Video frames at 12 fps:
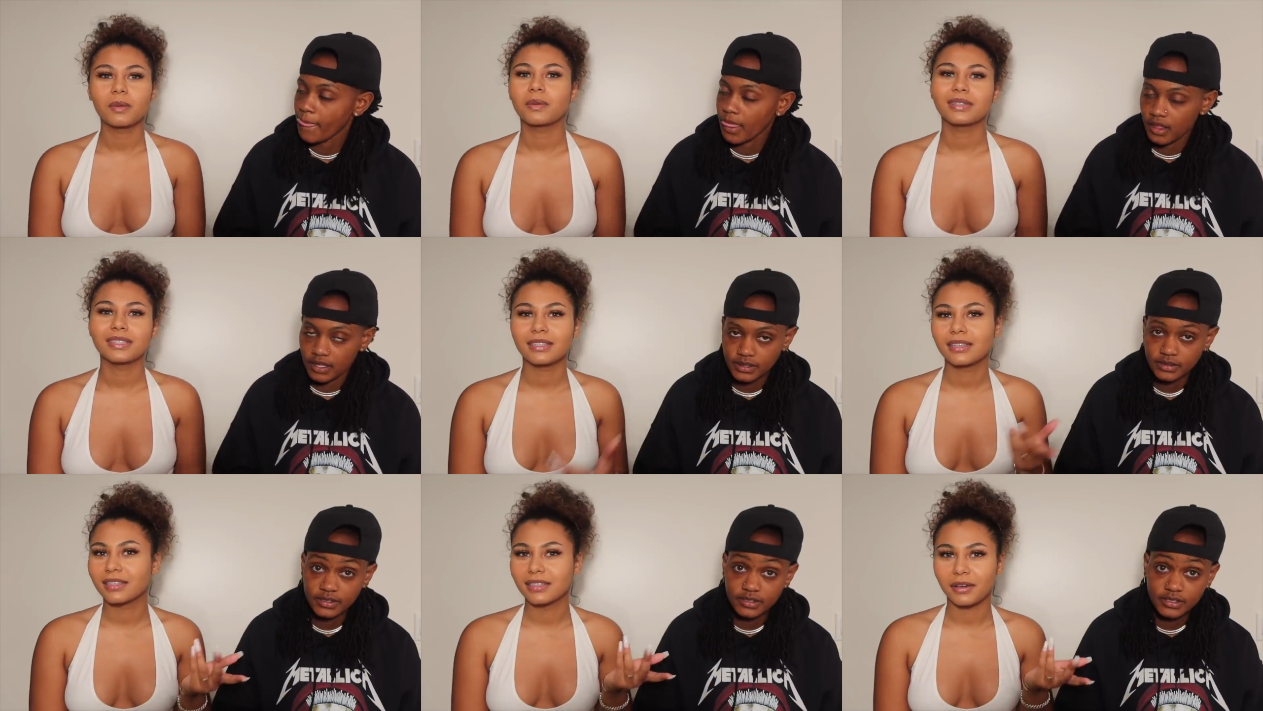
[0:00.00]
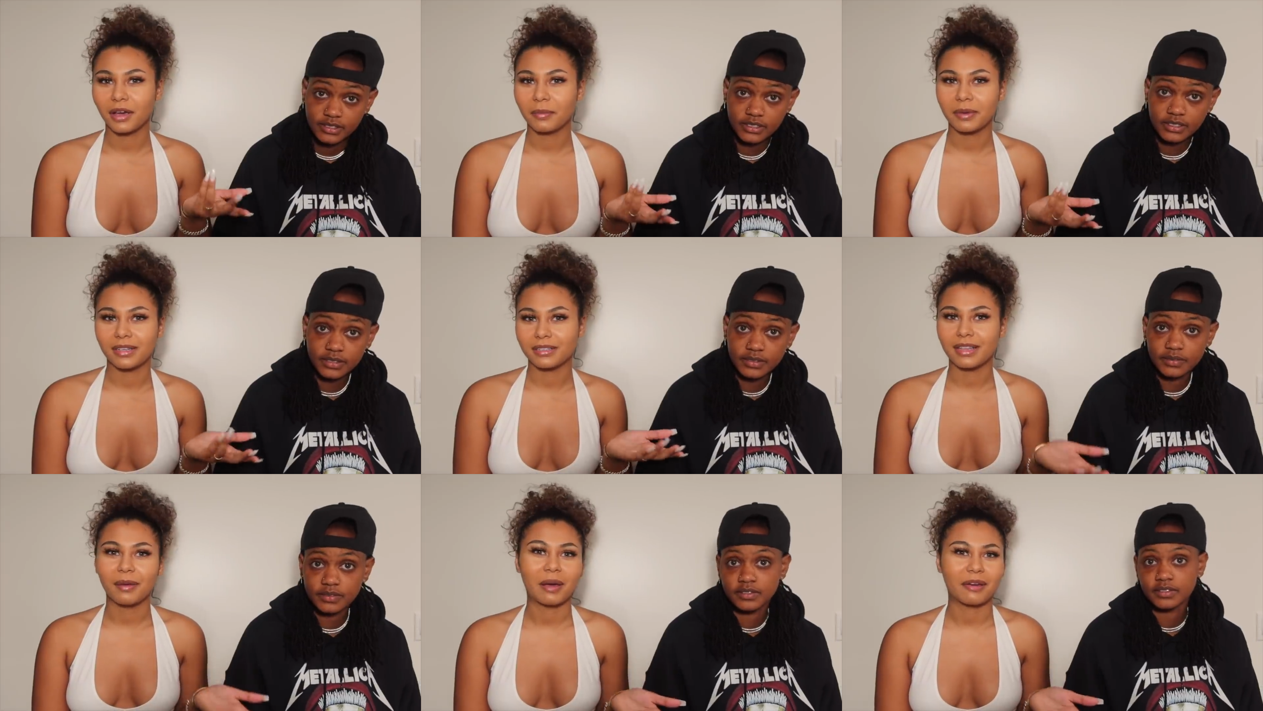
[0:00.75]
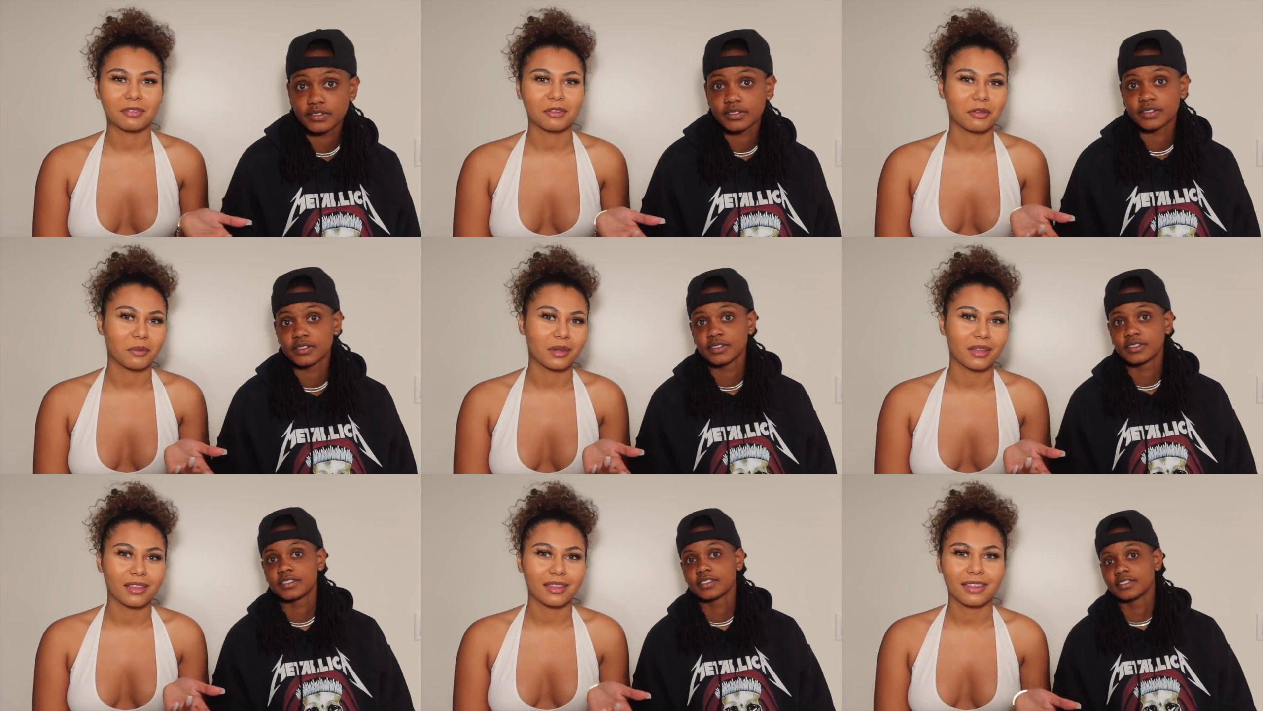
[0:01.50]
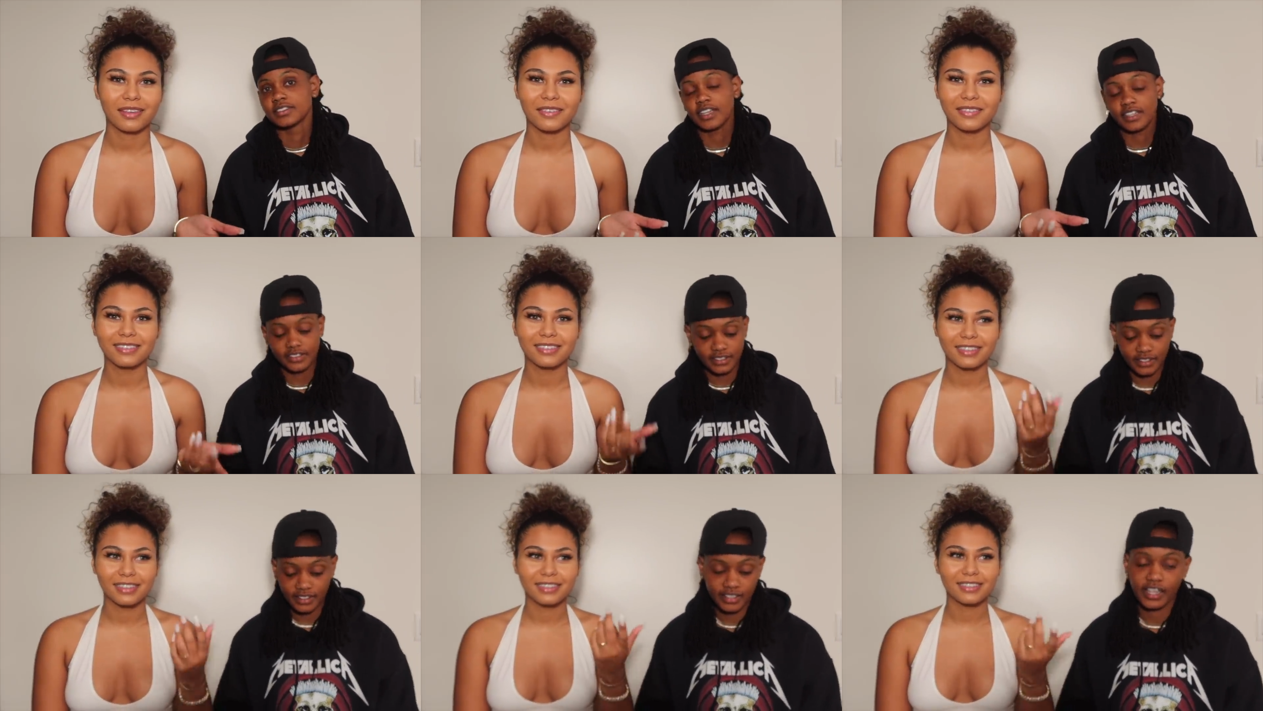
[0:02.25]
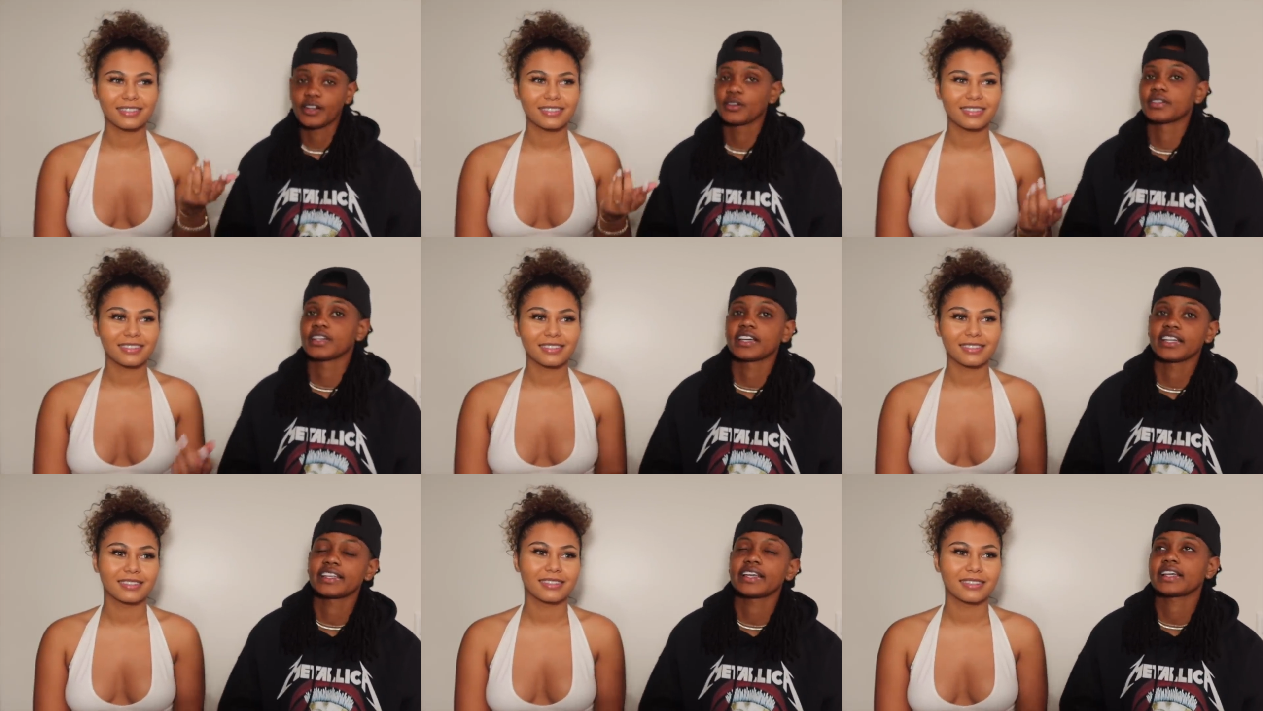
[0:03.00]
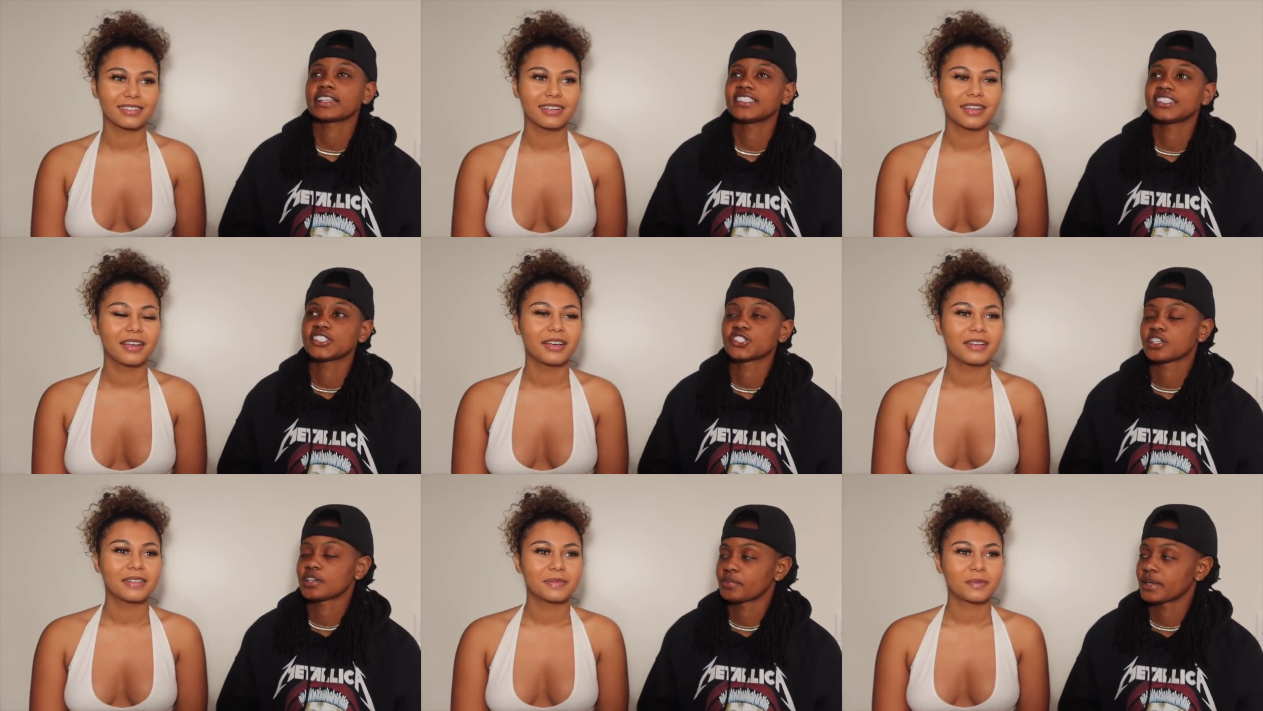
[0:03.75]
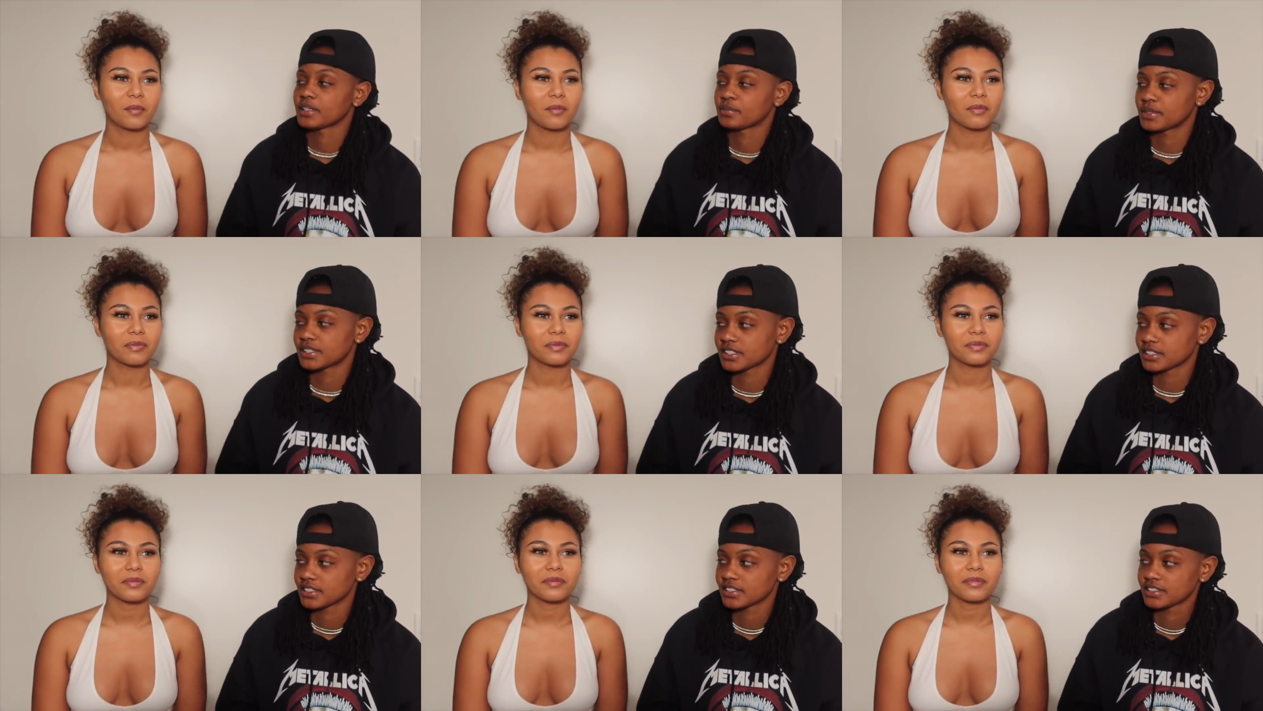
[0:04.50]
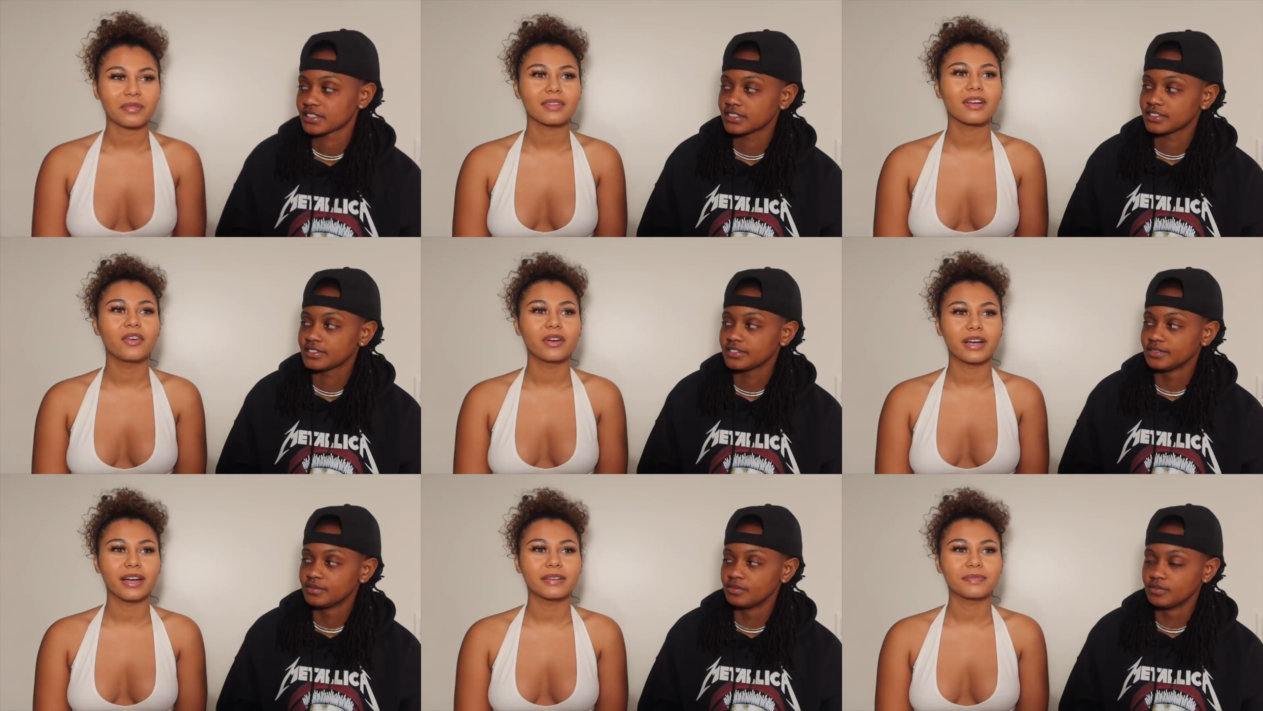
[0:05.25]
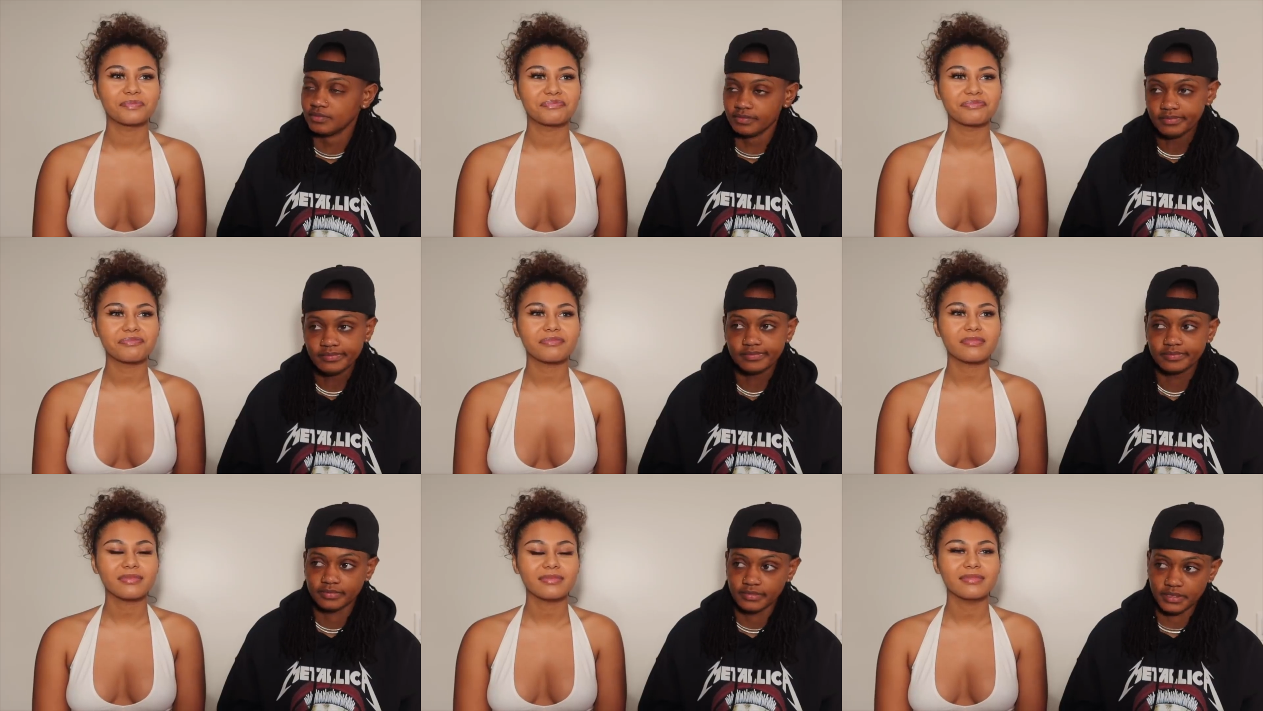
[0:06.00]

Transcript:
Speaker 1: What's
Speaker 2: her
Speaker 1: being a stem have to do with it? Yeah,
Speaker 2: like, I don't think anything. I think she's just trying to paint the picture.
Speaker 1: Okay. You know